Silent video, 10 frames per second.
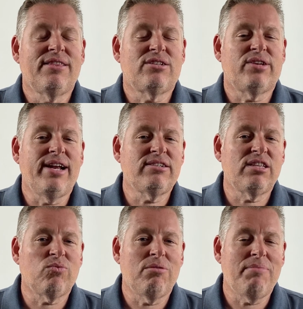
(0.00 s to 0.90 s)
the change
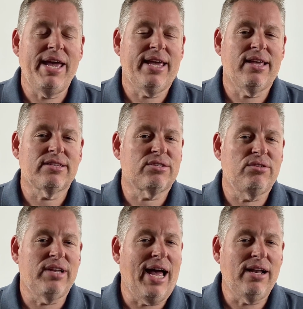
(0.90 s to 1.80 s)
that we make is
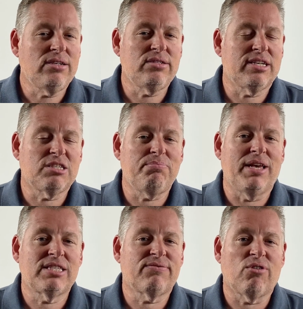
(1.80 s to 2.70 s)
not just
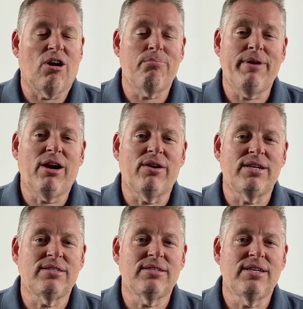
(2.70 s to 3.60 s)
best for our
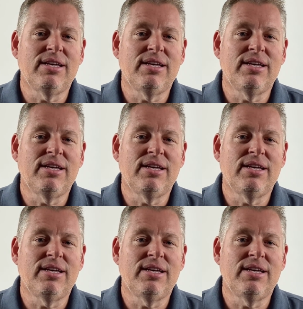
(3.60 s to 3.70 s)
marriage,